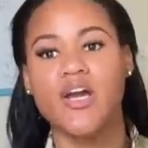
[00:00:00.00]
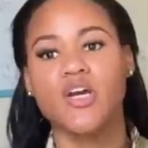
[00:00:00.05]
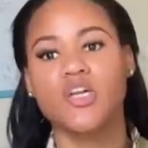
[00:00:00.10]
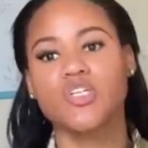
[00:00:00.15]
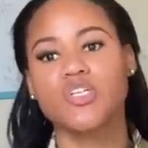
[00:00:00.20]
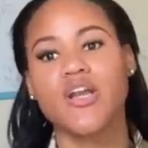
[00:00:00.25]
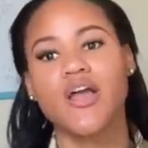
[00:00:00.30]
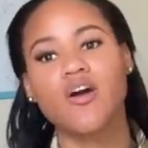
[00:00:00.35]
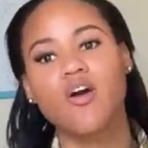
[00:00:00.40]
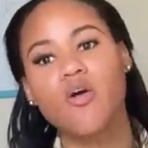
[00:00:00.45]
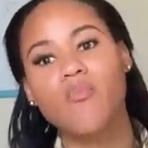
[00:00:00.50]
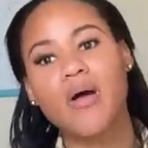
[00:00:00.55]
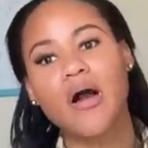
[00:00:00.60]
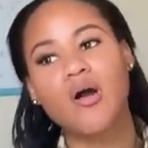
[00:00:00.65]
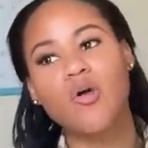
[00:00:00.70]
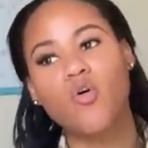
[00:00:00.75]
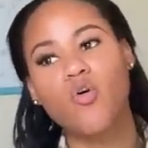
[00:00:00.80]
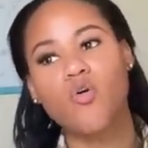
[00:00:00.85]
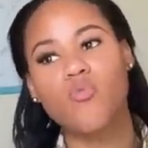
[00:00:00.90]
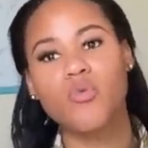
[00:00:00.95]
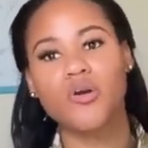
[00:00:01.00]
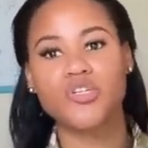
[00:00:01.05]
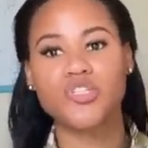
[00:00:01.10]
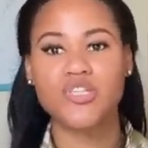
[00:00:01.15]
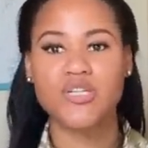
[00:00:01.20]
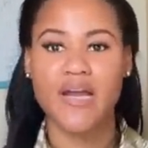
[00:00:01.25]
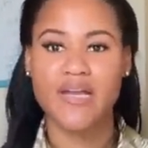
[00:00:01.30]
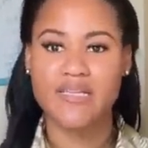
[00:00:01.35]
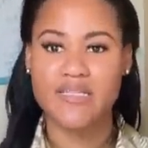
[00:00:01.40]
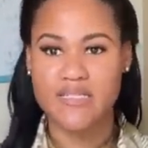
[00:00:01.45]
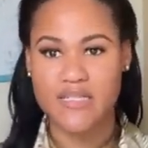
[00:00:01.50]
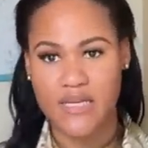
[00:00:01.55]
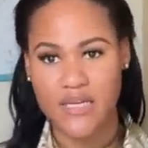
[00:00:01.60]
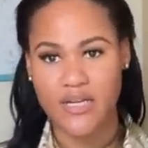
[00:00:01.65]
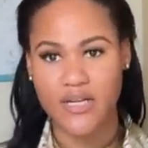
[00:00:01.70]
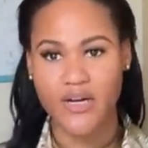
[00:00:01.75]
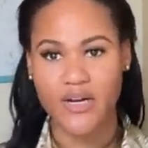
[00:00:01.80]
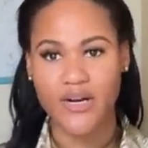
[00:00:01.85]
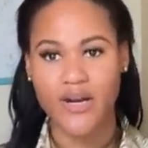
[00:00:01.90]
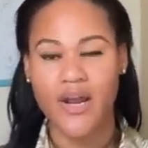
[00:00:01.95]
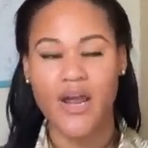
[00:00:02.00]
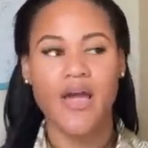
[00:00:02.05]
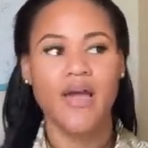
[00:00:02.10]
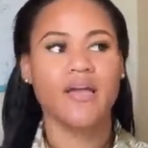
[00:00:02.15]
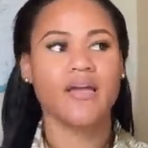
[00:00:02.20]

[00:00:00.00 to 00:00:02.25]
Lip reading: Should I come back home or should I stay there?